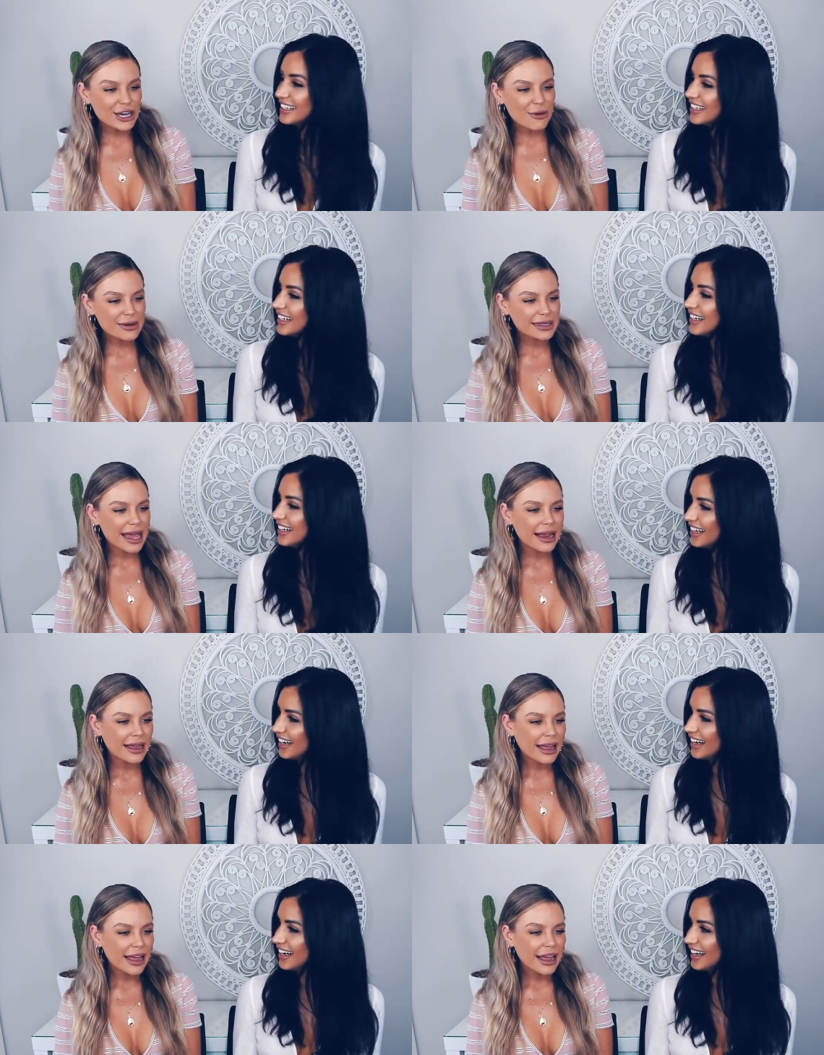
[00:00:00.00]
Speaker 1: she was
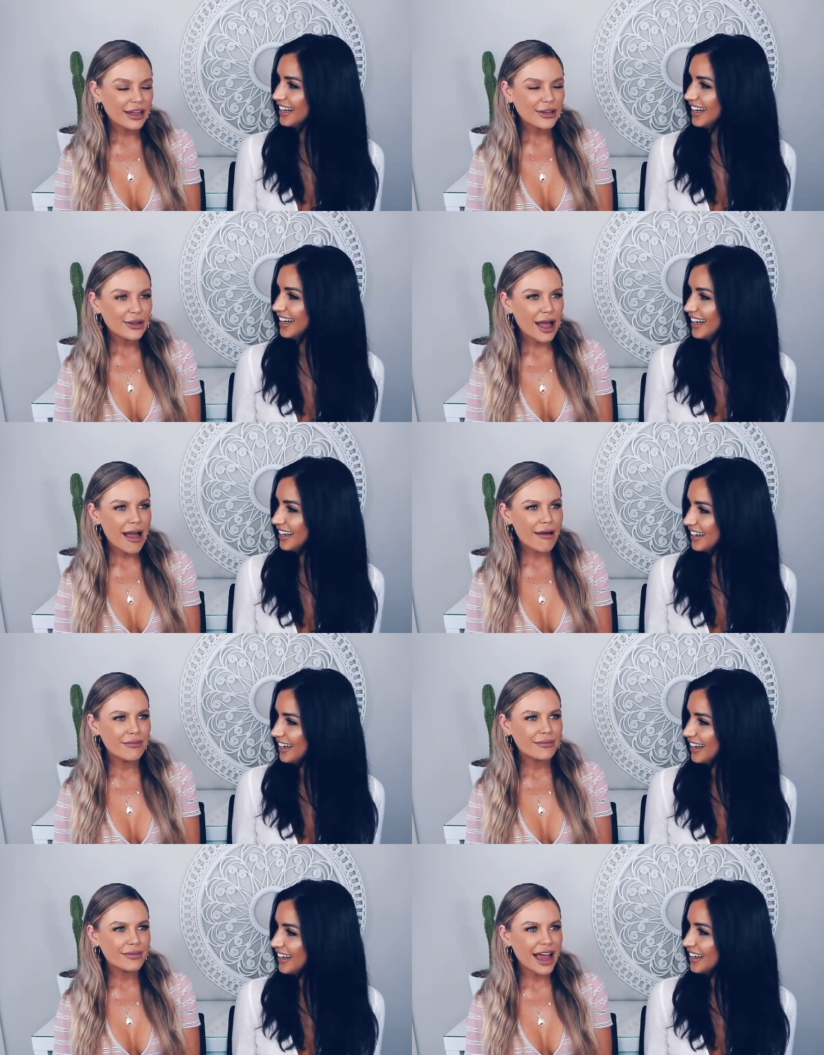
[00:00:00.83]
like,
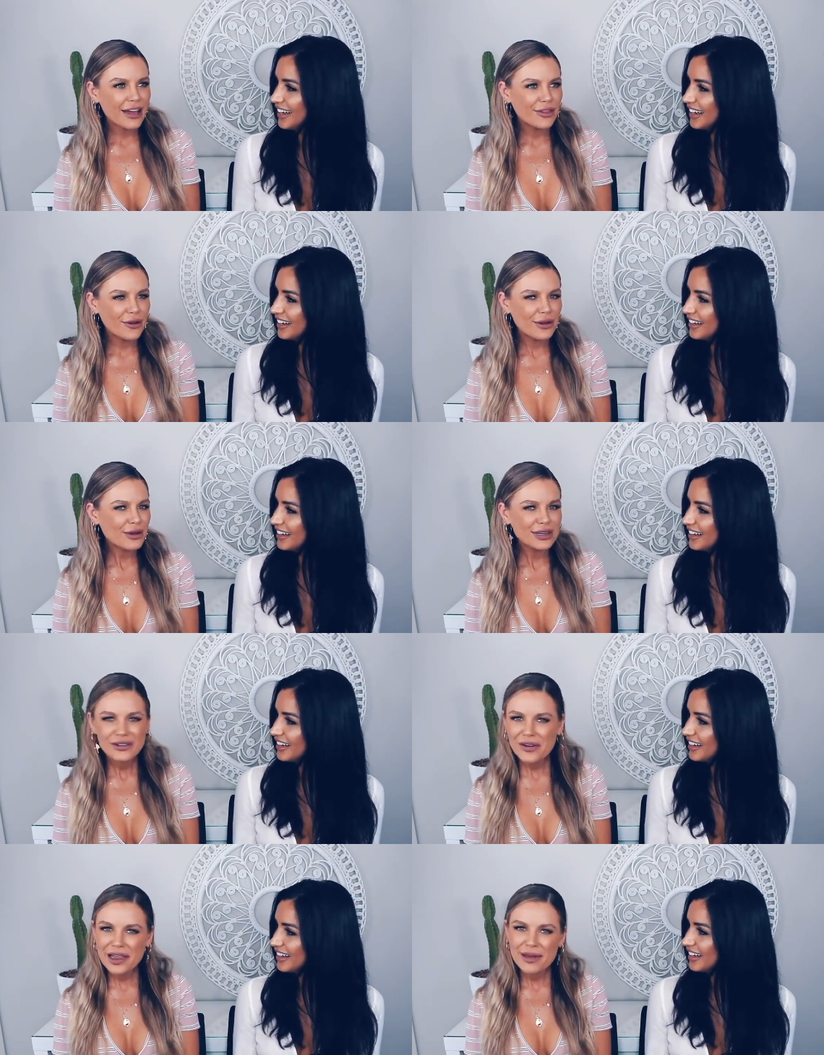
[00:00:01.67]
um, I thought you
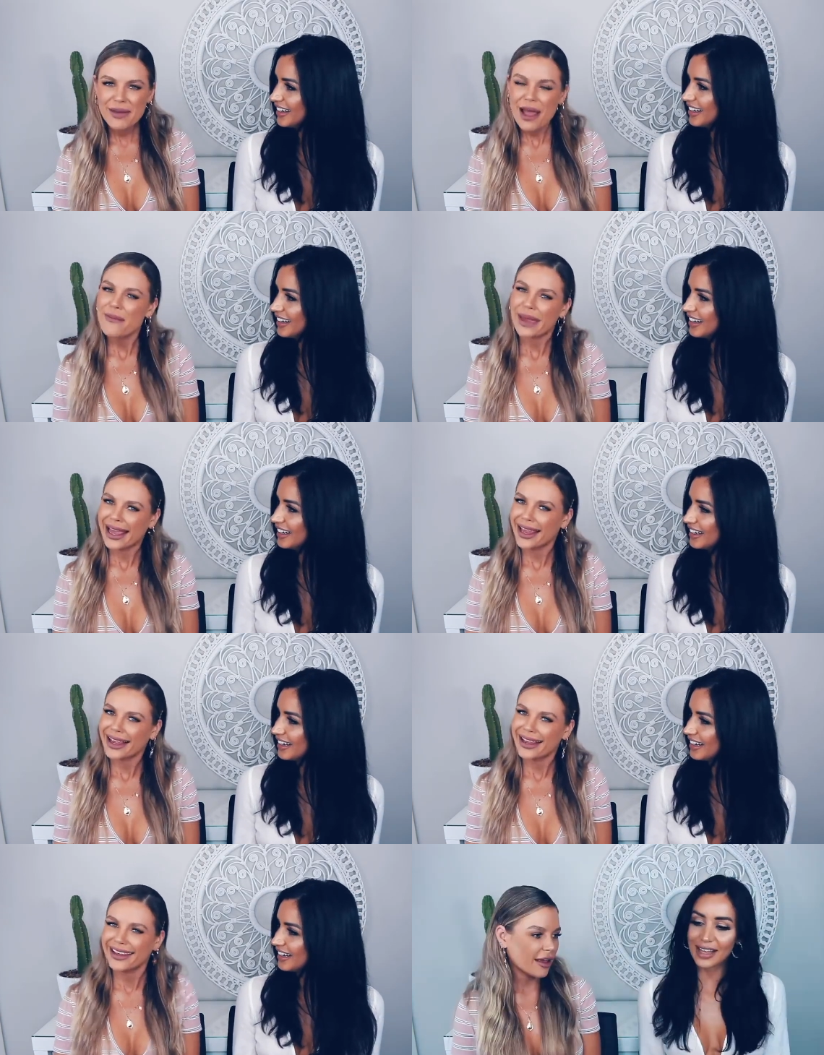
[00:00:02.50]
were talking about me.